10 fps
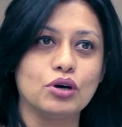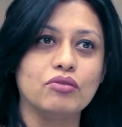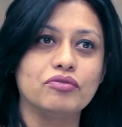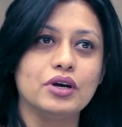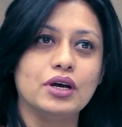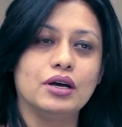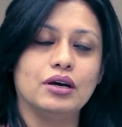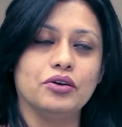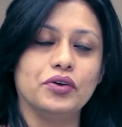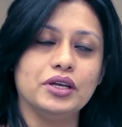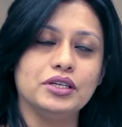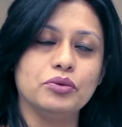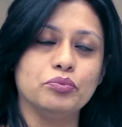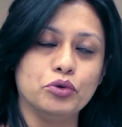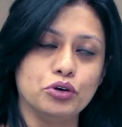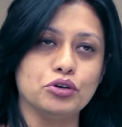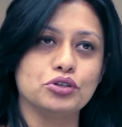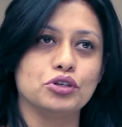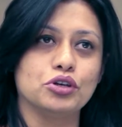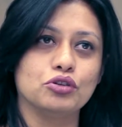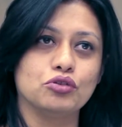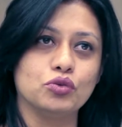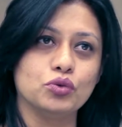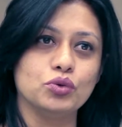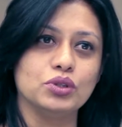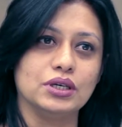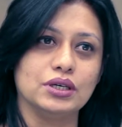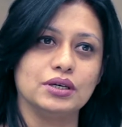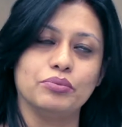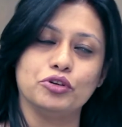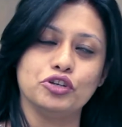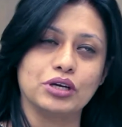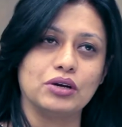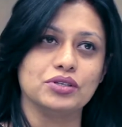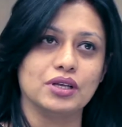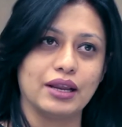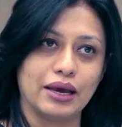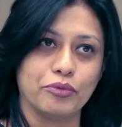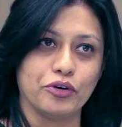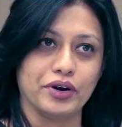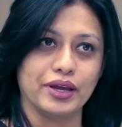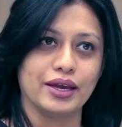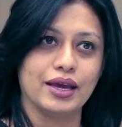of reading books through the British Council library.